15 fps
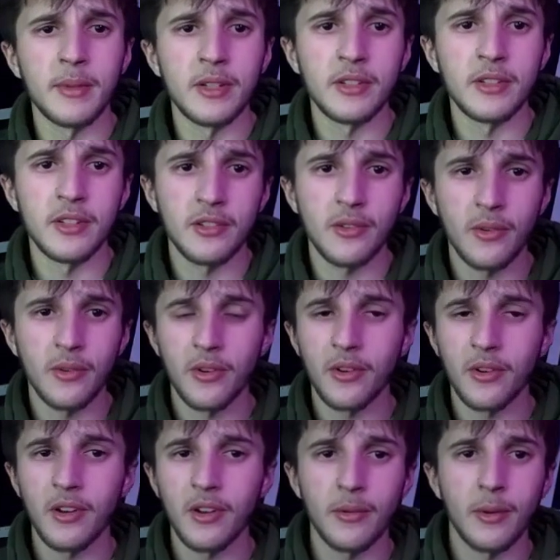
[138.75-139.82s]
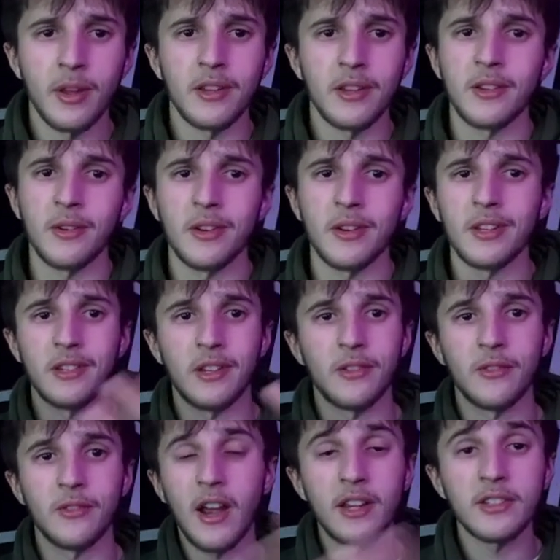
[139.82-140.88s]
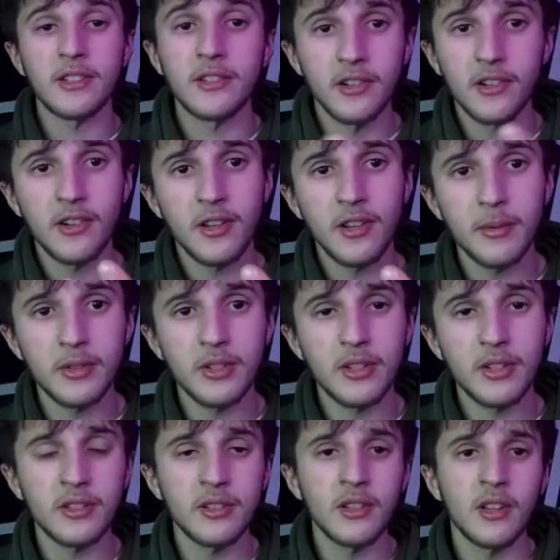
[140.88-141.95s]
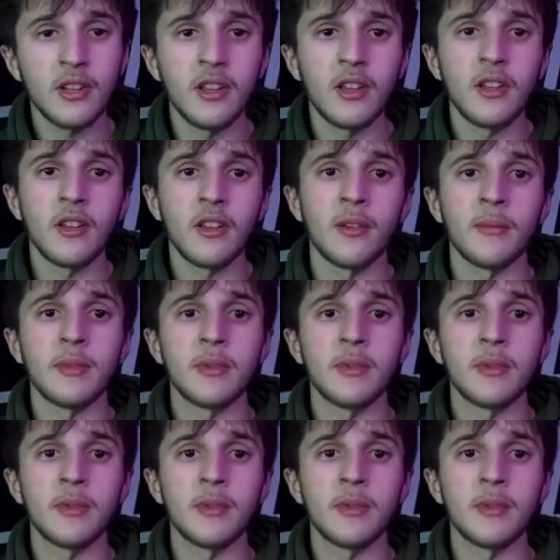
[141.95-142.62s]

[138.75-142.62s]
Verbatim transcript: images, or otherwise known as like raster images, um,